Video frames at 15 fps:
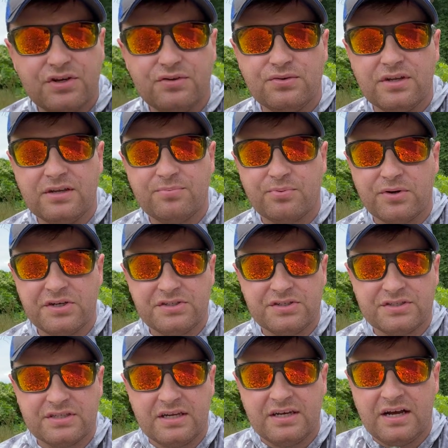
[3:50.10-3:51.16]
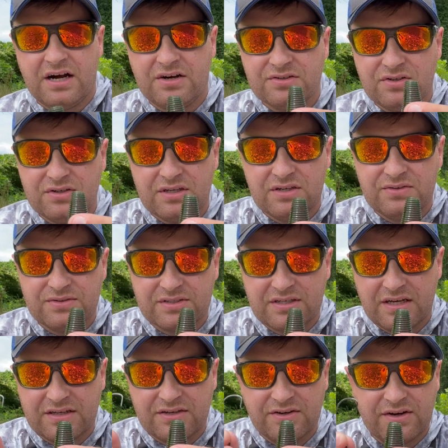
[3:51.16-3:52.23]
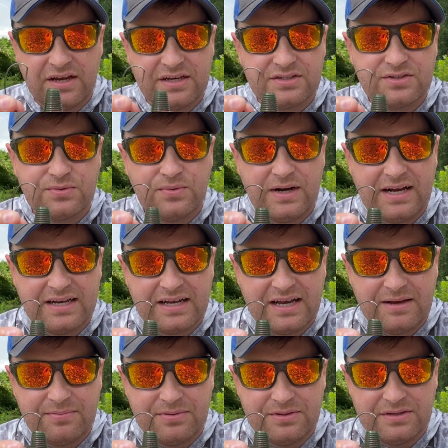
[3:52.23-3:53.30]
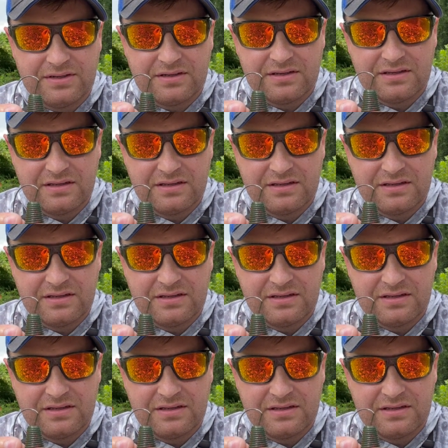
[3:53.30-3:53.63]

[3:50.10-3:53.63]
deep ridges, and all you do is take your extra wide gap hook,